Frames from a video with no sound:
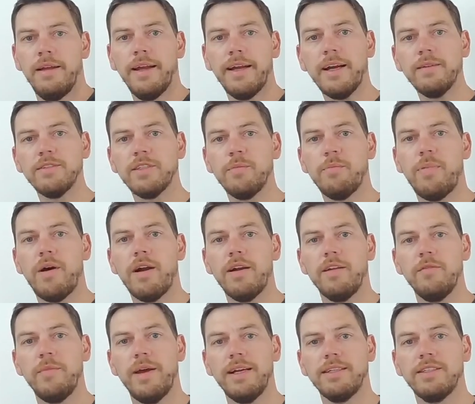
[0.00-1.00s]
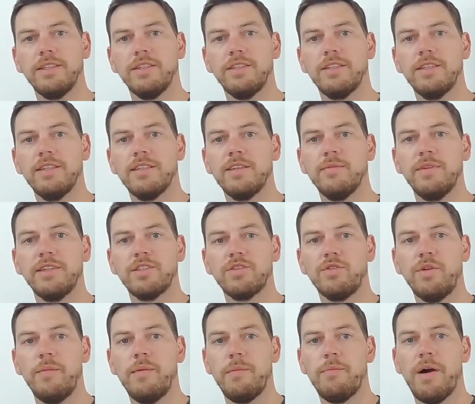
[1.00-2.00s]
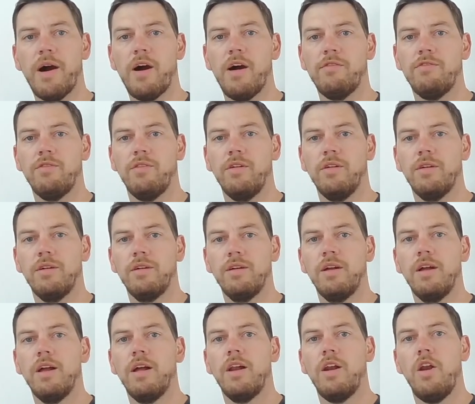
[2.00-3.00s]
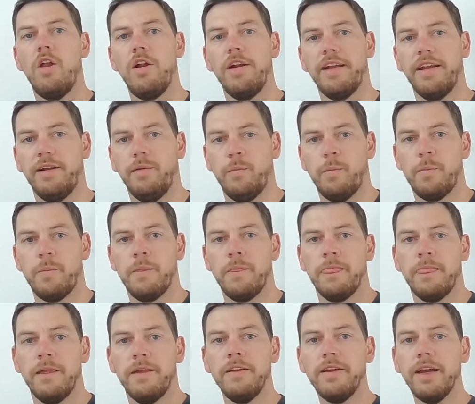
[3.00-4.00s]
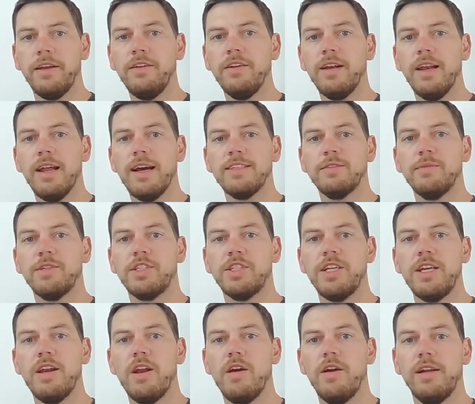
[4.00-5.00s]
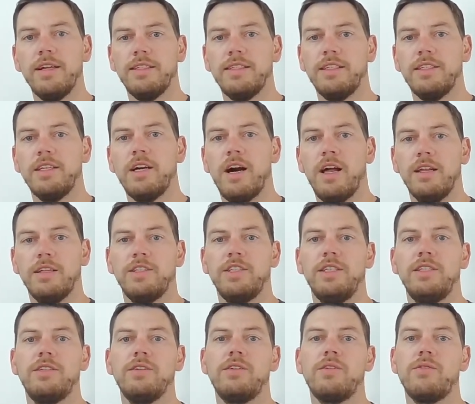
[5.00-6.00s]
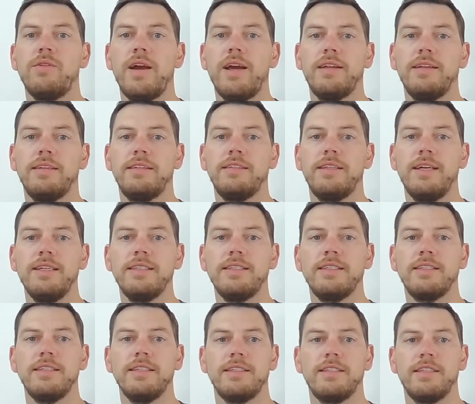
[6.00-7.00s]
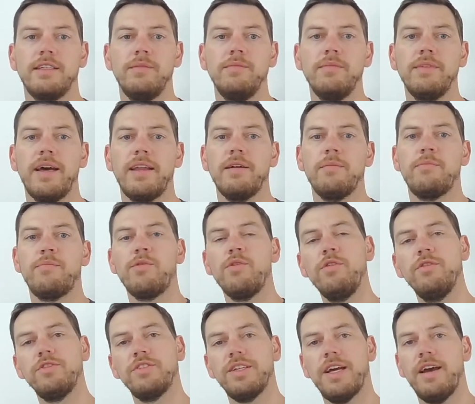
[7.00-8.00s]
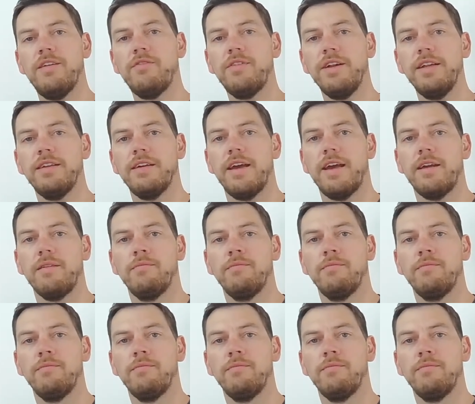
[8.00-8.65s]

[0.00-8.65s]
comes the part that makes your system extremely powerful. Learning. You can utilize machine learning technology to create a test system that improves every day.